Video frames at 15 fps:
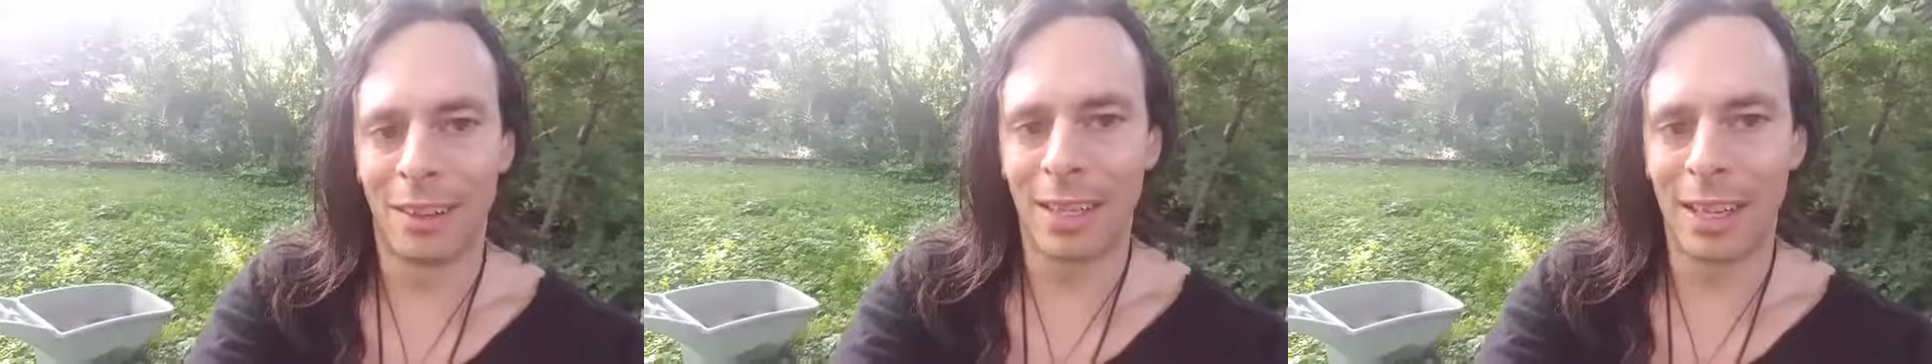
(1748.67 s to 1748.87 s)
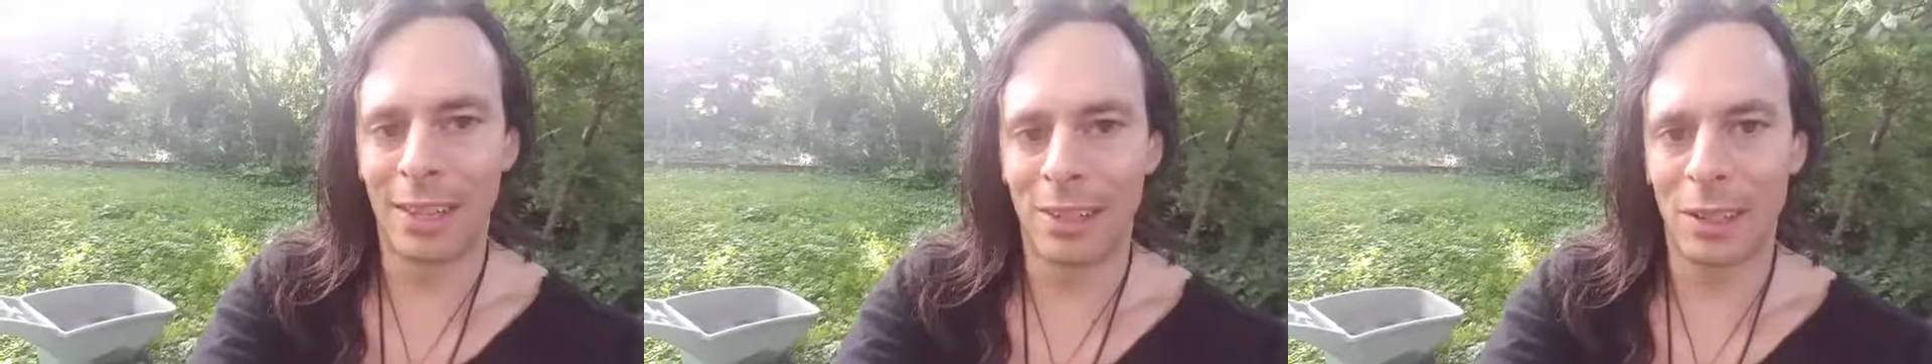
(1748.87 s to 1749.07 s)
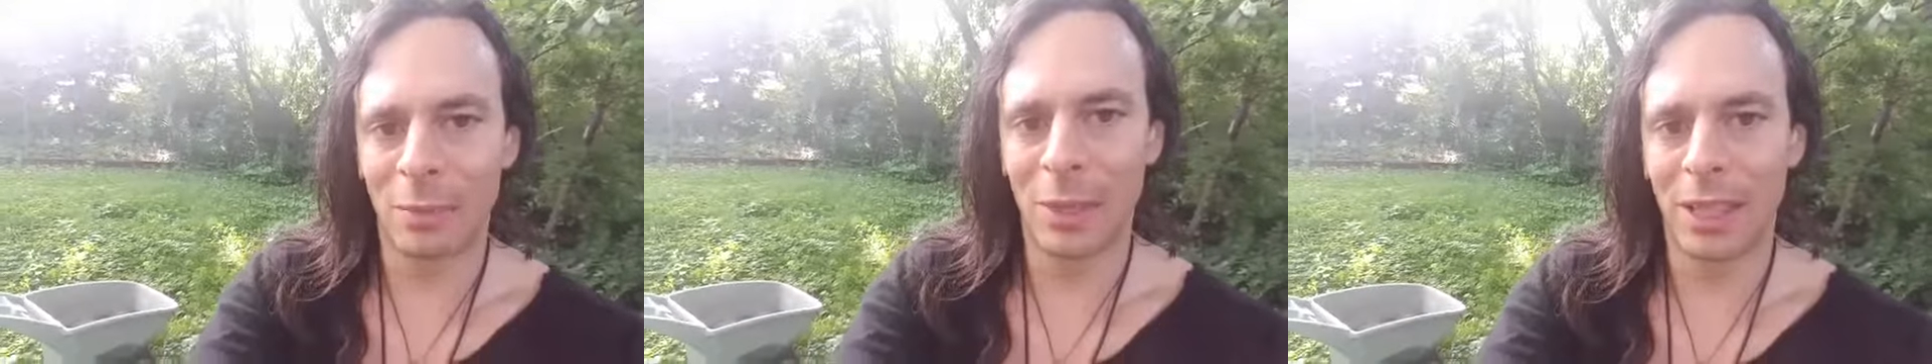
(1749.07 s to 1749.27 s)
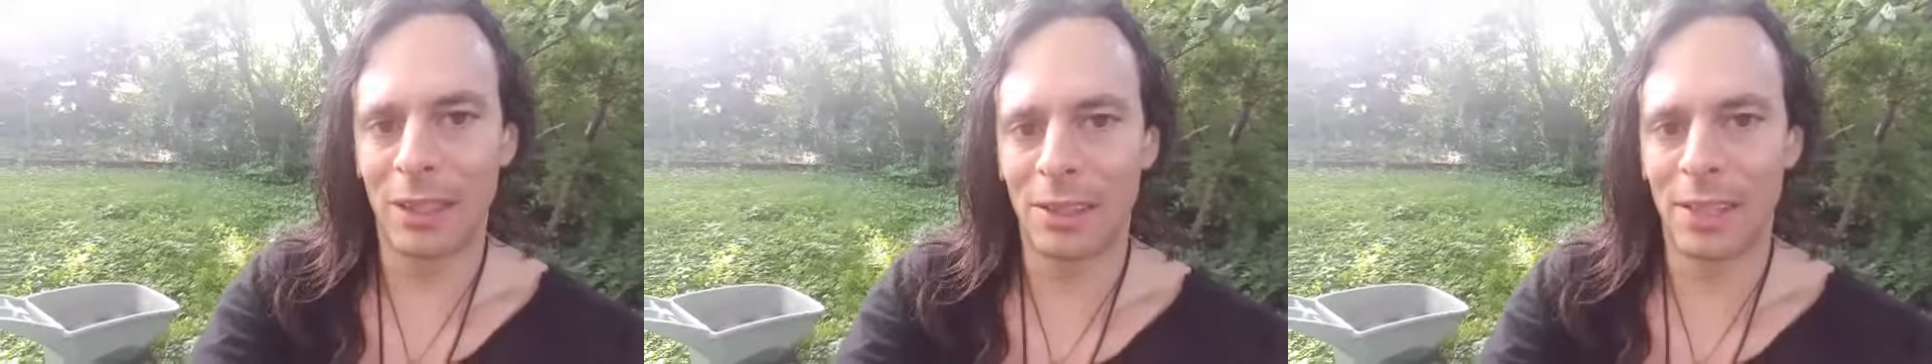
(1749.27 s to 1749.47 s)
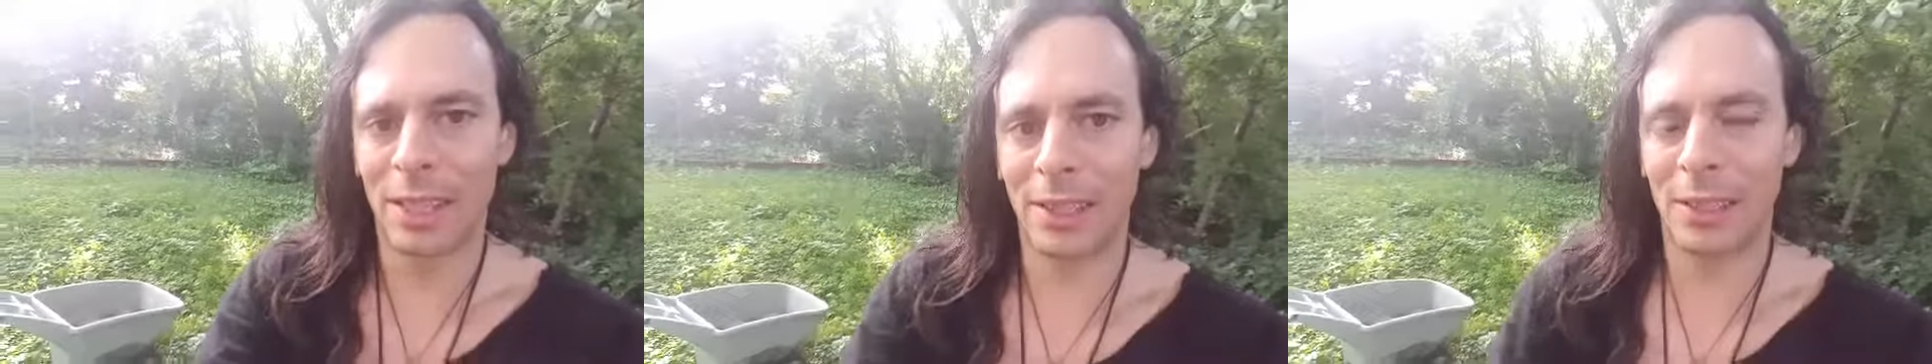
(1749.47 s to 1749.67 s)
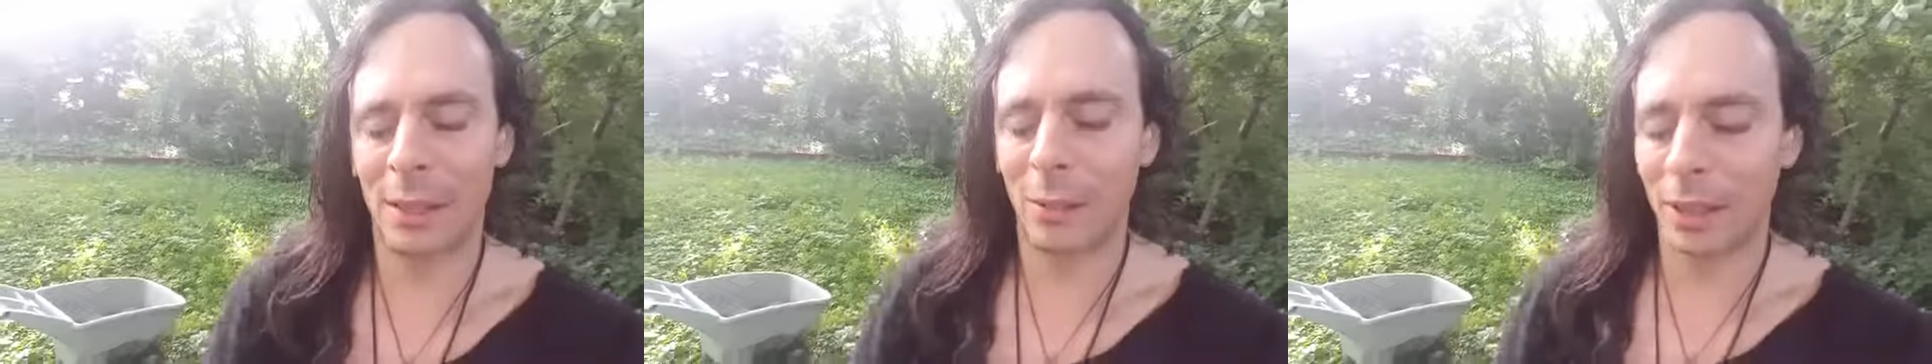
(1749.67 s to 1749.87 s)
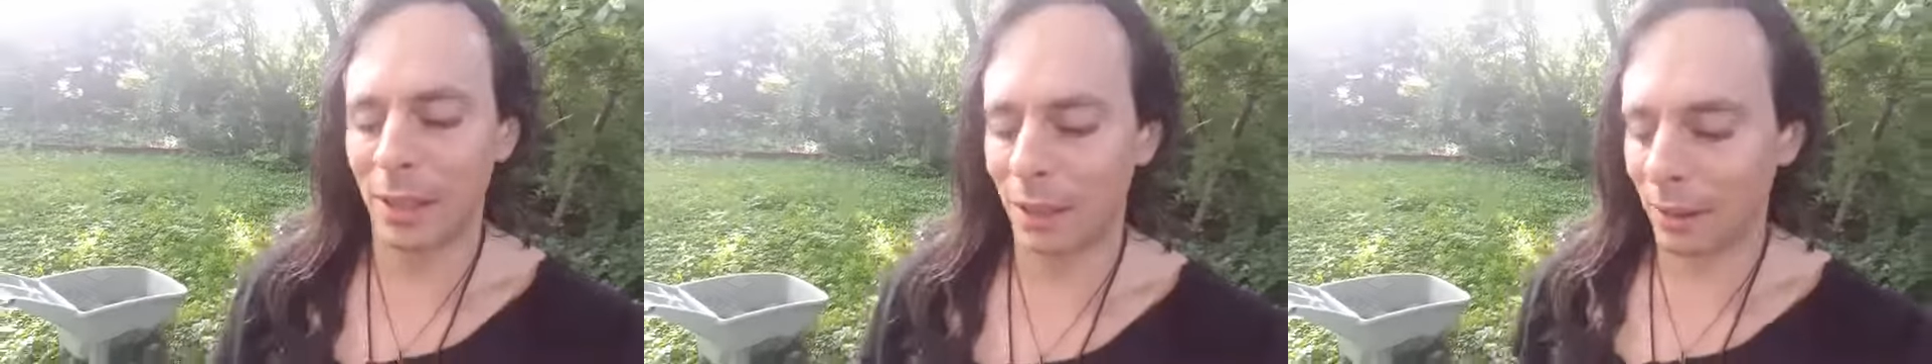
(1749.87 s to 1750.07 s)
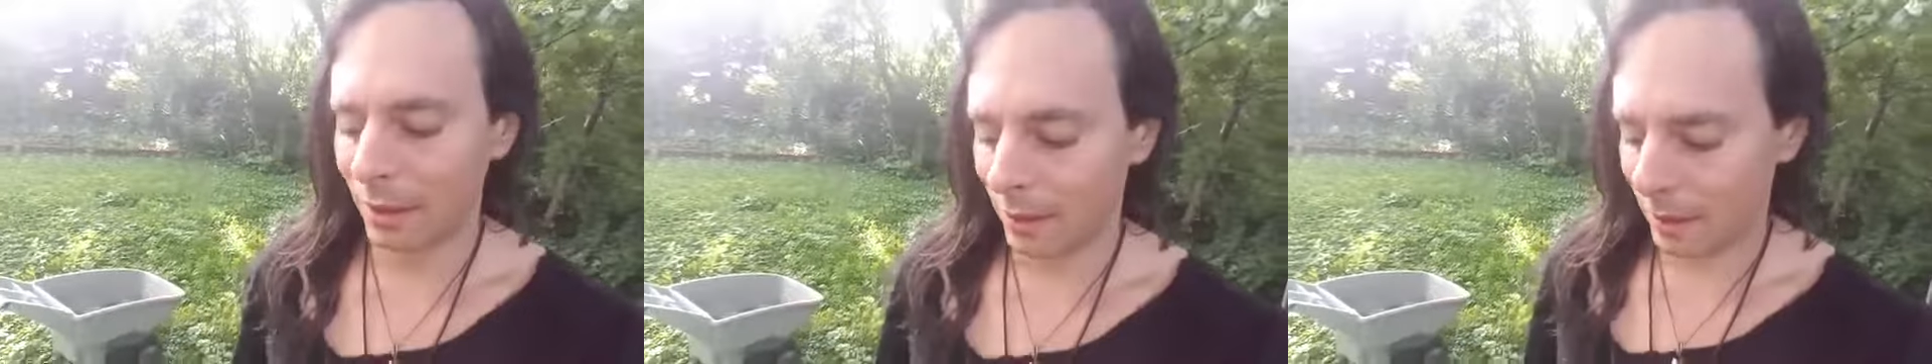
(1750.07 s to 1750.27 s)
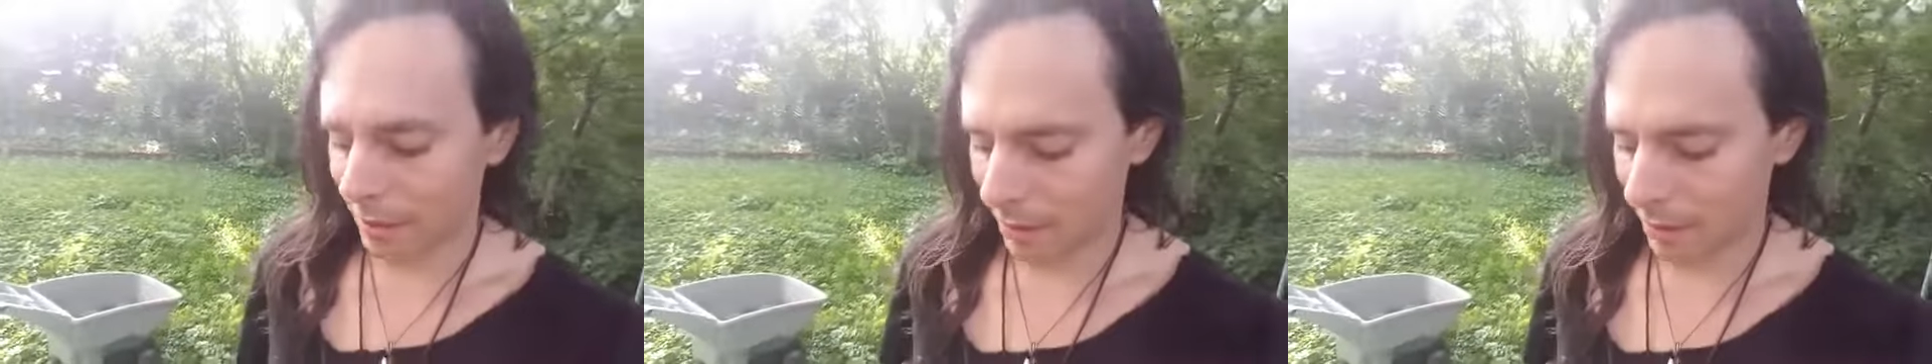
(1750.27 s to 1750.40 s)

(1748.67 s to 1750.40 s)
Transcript: in case somebody else has something